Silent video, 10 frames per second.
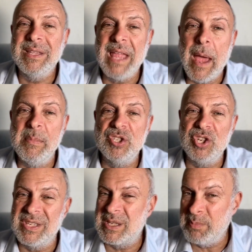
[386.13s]

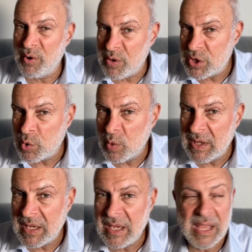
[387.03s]
damaging
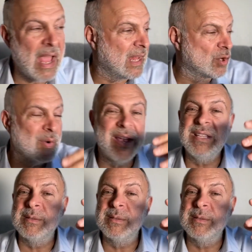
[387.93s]
spiritually and creates